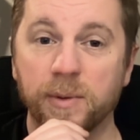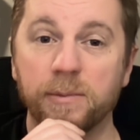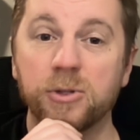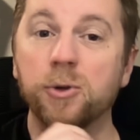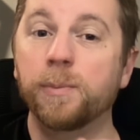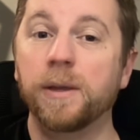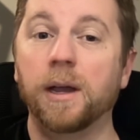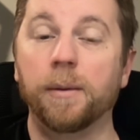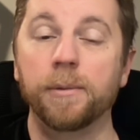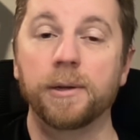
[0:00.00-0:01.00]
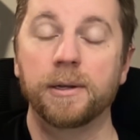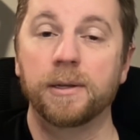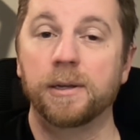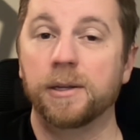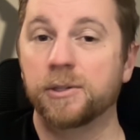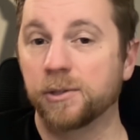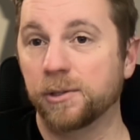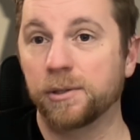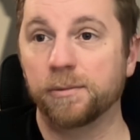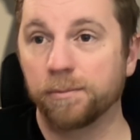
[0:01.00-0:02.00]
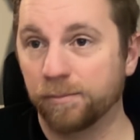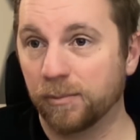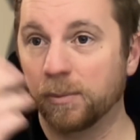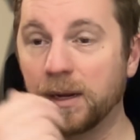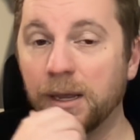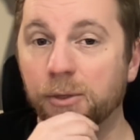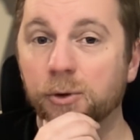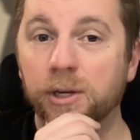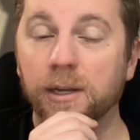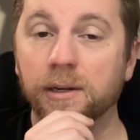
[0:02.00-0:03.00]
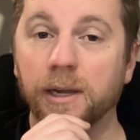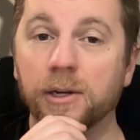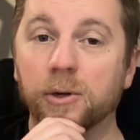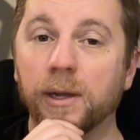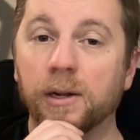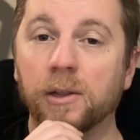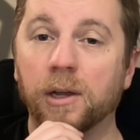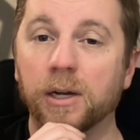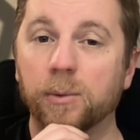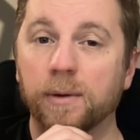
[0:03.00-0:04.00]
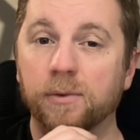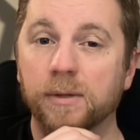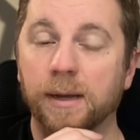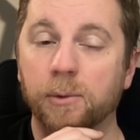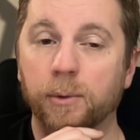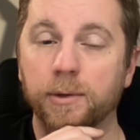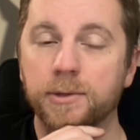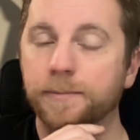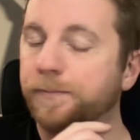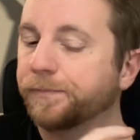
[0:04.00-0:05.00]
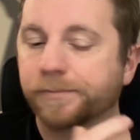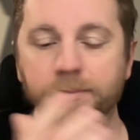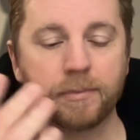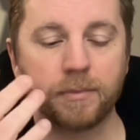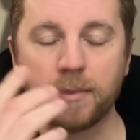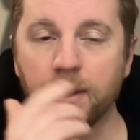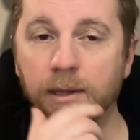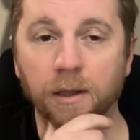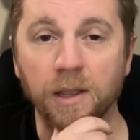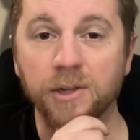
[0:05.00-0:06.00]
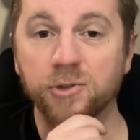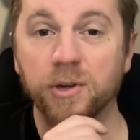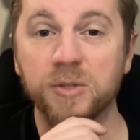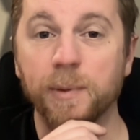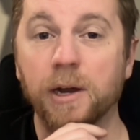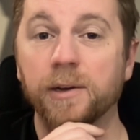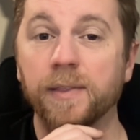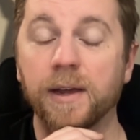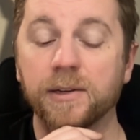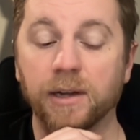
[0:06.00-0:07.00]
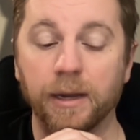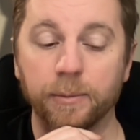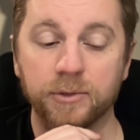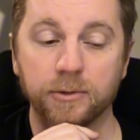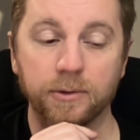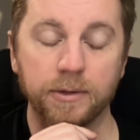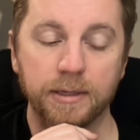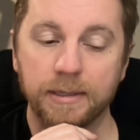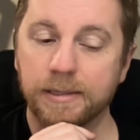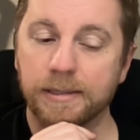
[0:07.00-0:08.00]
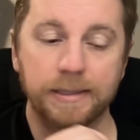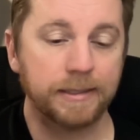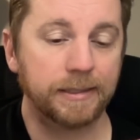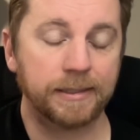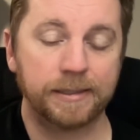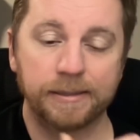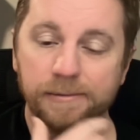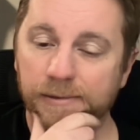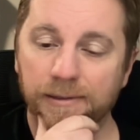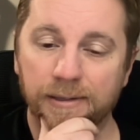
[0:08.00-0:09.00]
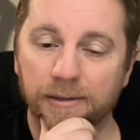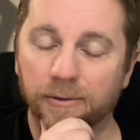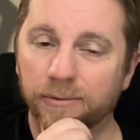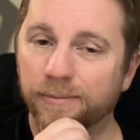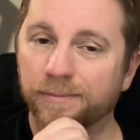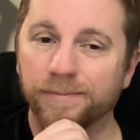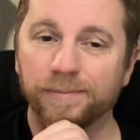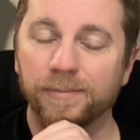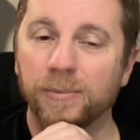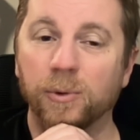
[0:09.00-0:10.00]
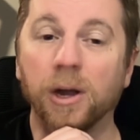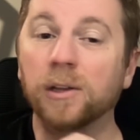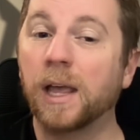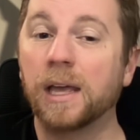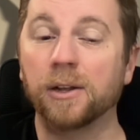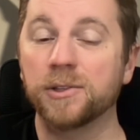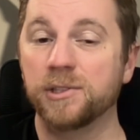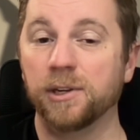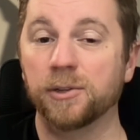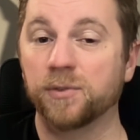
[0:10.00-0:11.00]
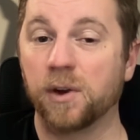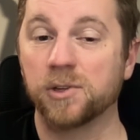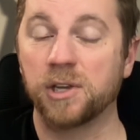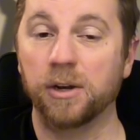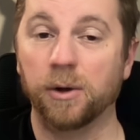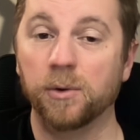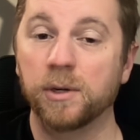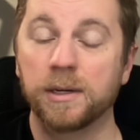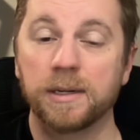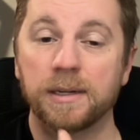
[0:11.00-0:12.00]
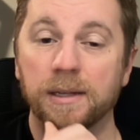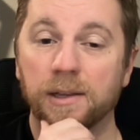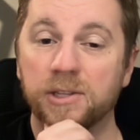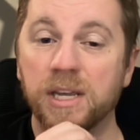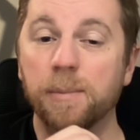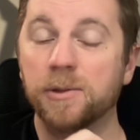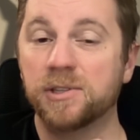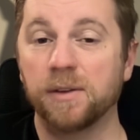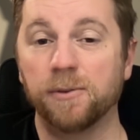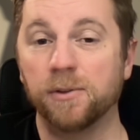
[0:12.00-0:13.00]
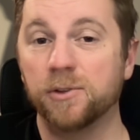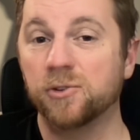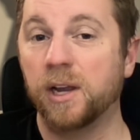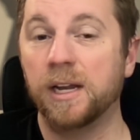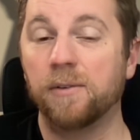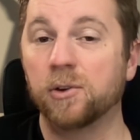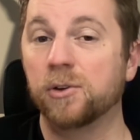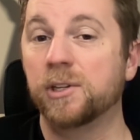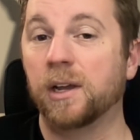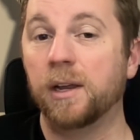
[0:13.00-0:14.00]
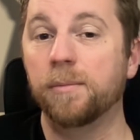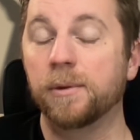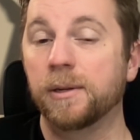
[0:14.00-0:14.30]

maybe 2 p.m. until 8:30 at night, or 8 o'clock, whatever time it was, and a lot transpired in that time. So you know, we're all adults here as far as I know. Let's keep it civil and try and have a good time,